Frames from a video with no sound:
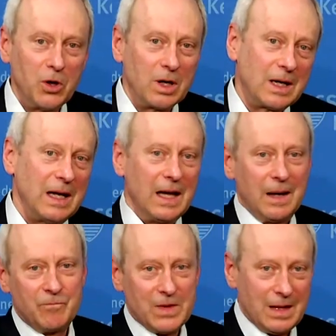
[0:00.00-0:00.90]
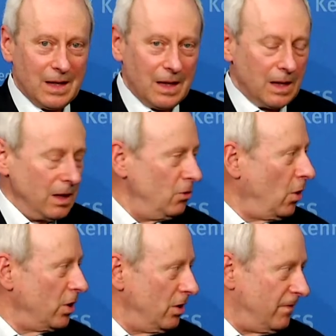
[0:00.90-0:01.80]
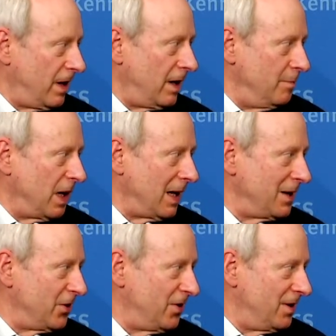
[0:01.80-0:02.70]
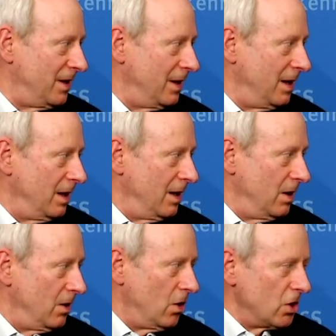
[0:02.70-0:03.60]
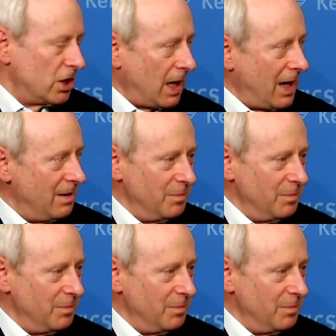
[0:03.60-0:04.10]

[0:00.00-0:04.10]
book. Ro, you're very modest or shy